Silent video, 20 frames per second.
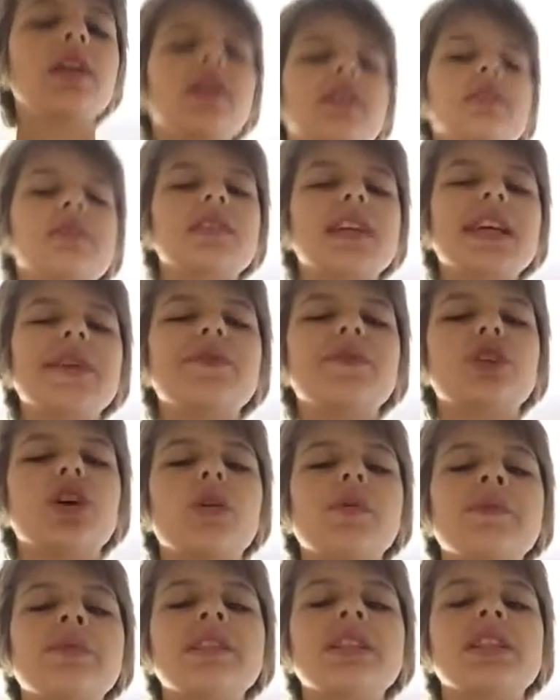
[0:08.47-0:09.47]
Steve
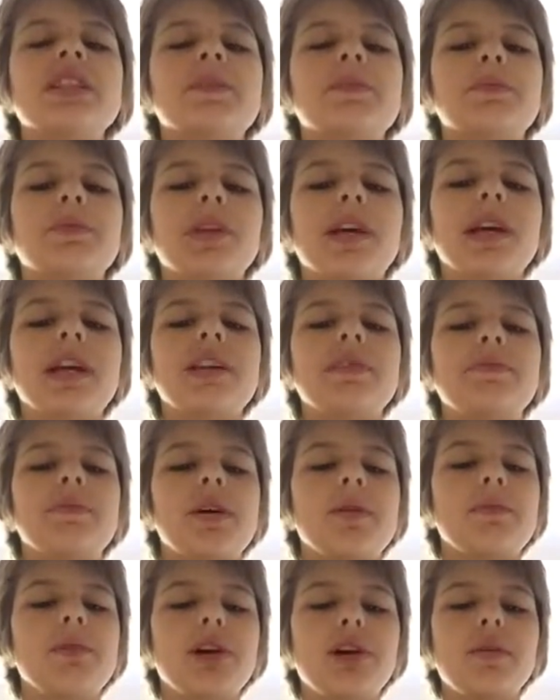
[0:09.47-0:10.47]
Jobs is played by
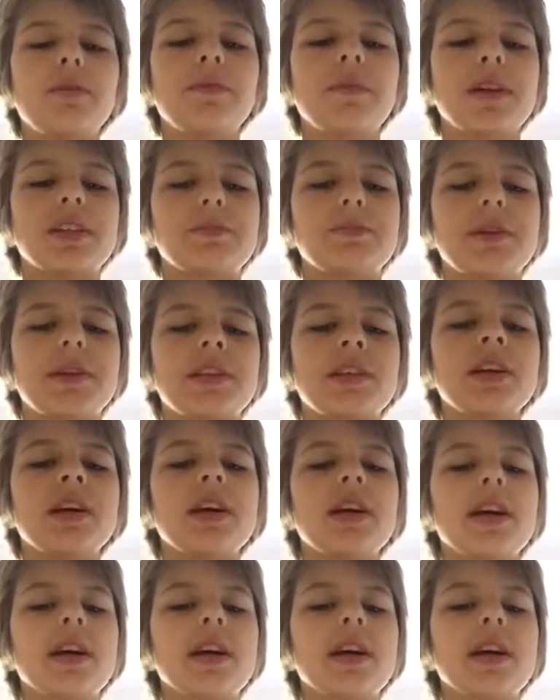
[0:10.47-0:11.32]
Michael Fassbender